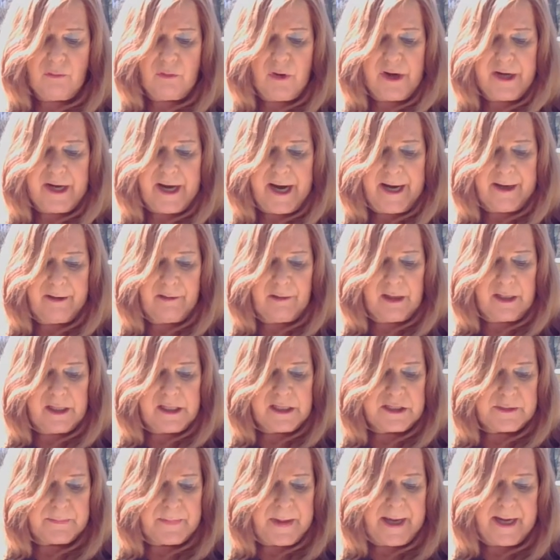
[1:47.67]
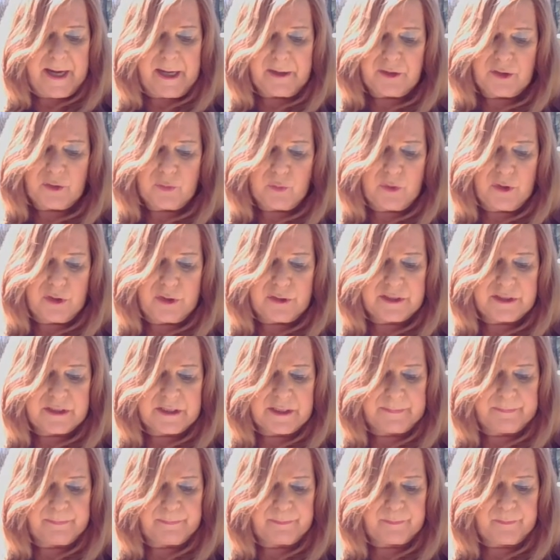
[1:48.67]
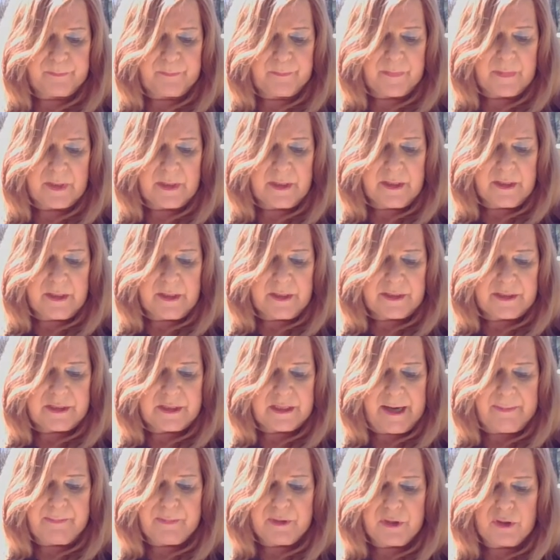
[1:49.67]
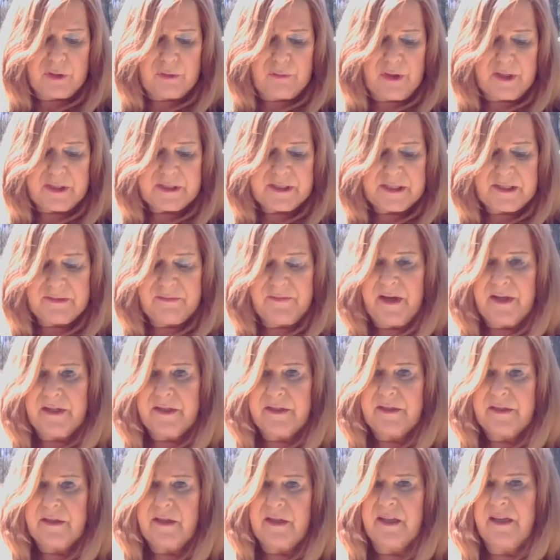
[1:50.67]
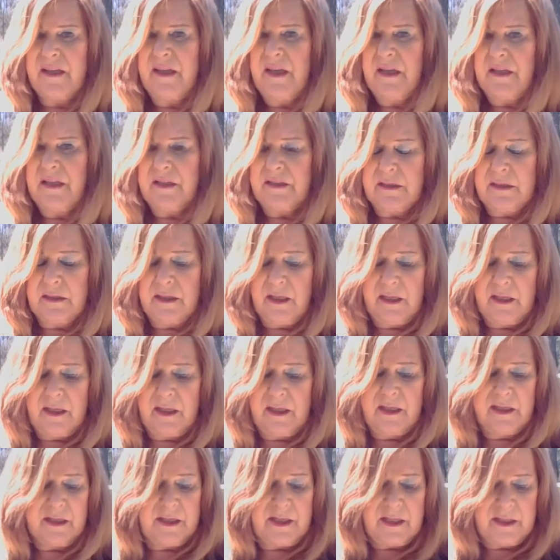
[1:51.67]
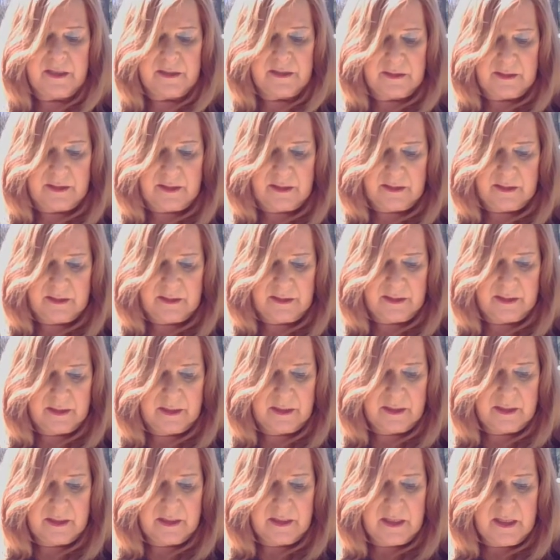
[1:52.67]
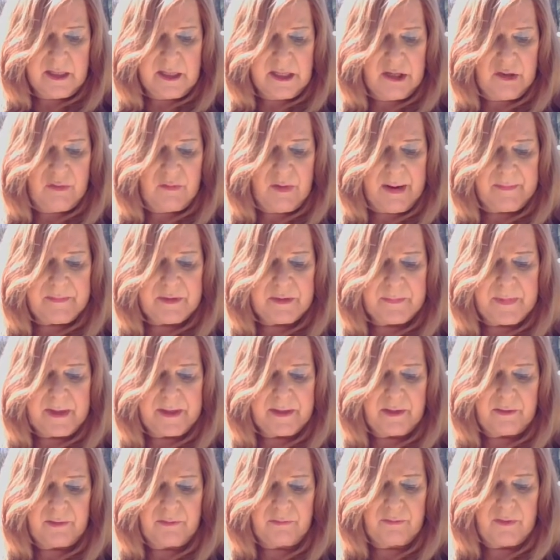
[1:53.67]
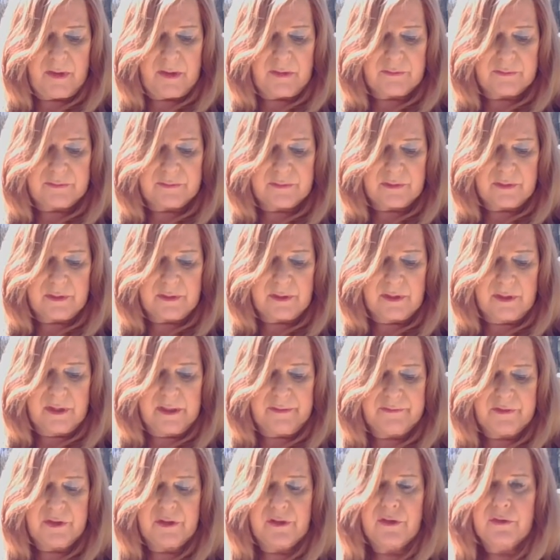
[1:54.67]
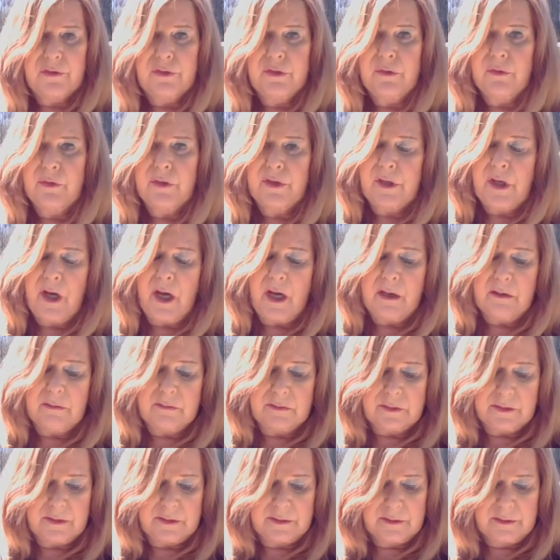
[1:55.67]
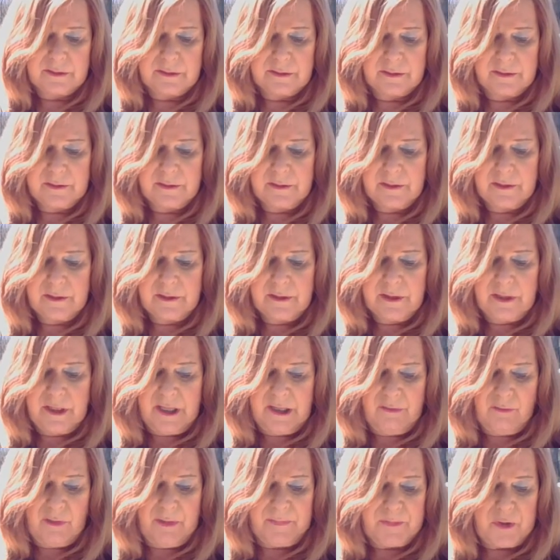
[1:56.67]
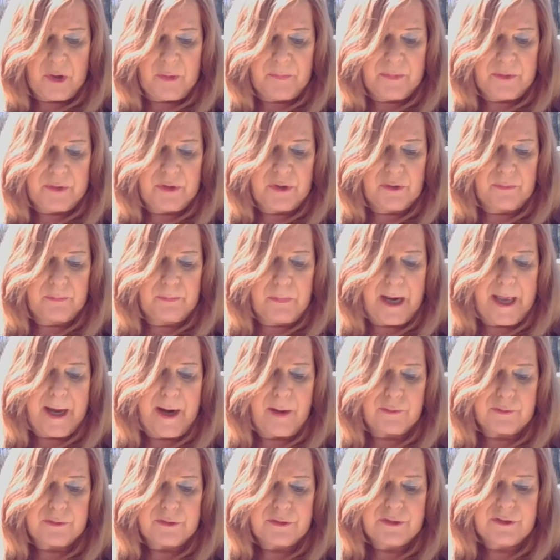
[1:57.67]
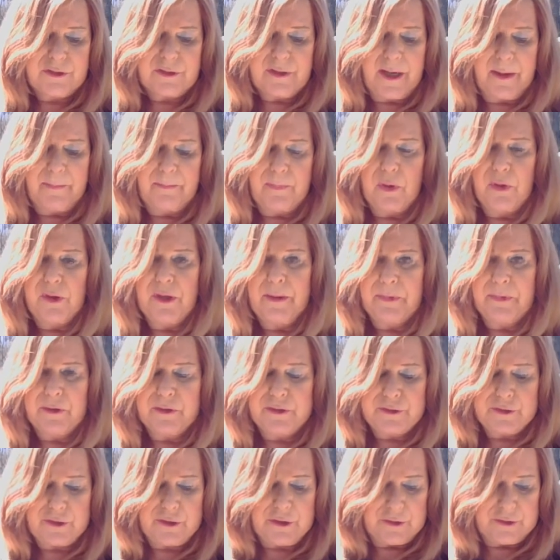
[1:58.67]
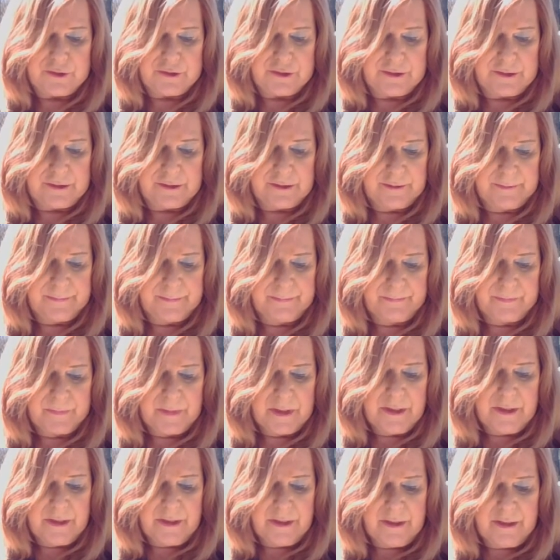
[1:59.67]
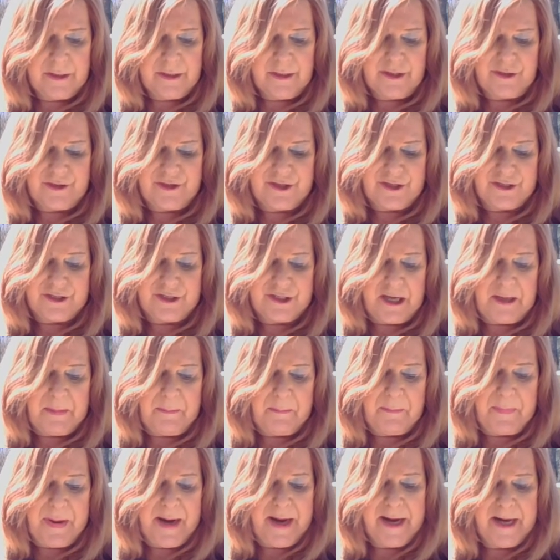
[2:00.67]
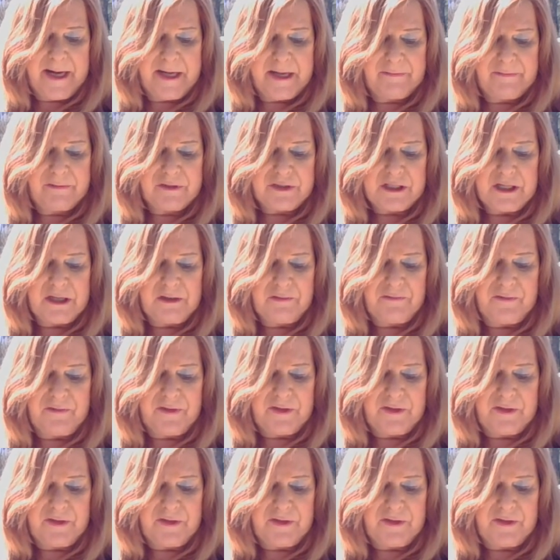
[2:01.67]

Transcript: Ron angrily spat out the words, slapping her across the face again and again. He grabbed her by the throat, lifted her to her toes. He ripped open her blouse and pulled up her skirt. The sudden pain of his little